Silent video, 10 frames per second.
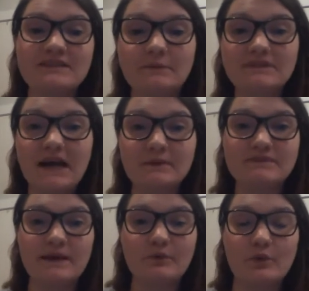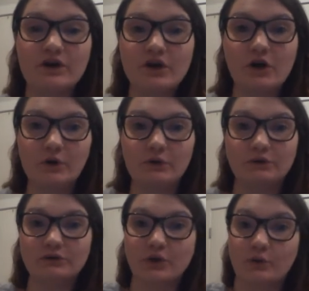Sometimes I'm going to
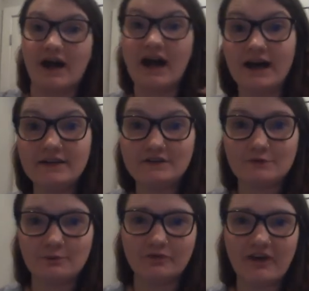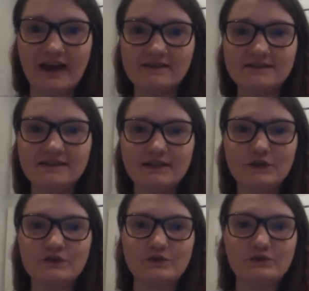go low to high super fast,
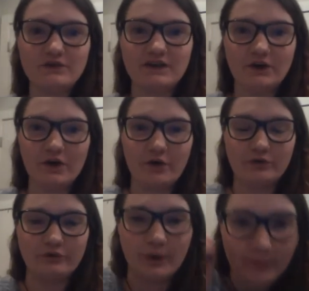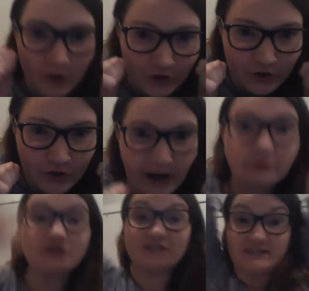so you need to go from
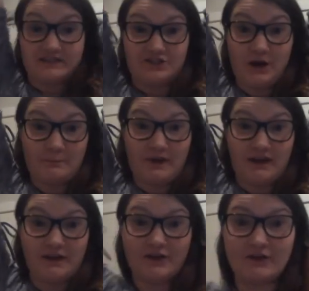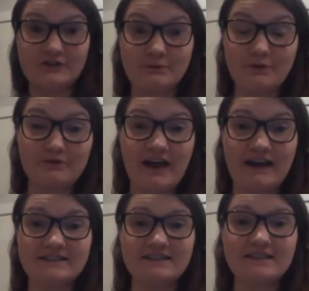crouched to jumping super
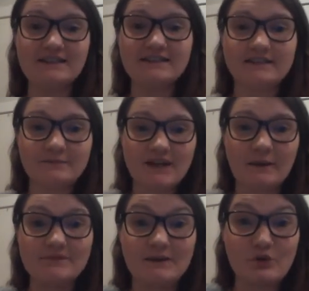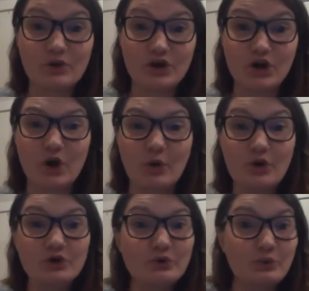fast. Sometimes I'm going to
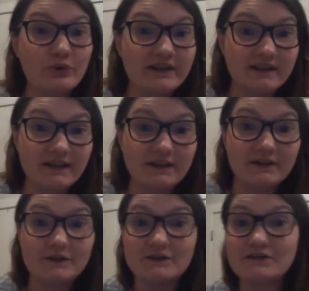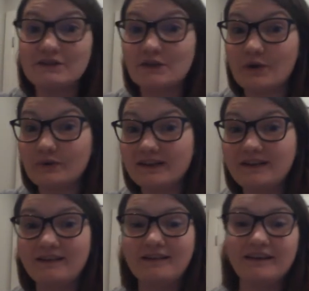go really
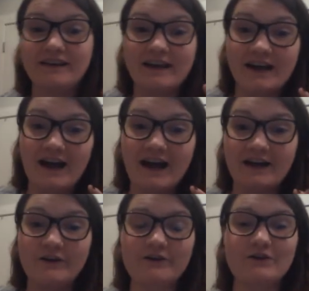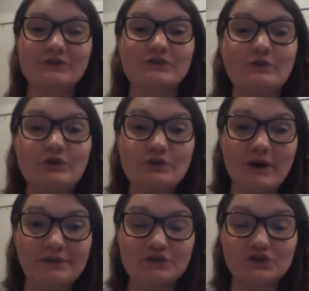slowly getting higher, so you
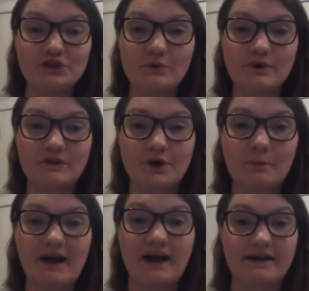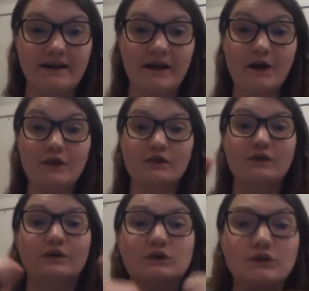have to show with your body
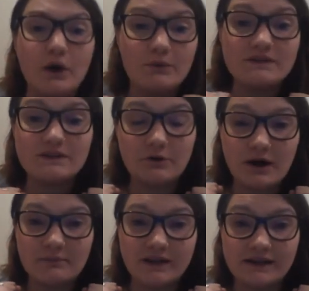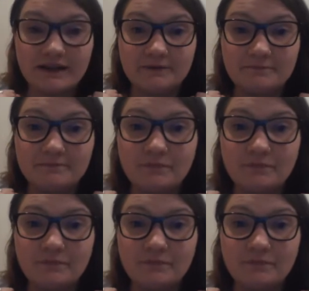the lowest note I'm playing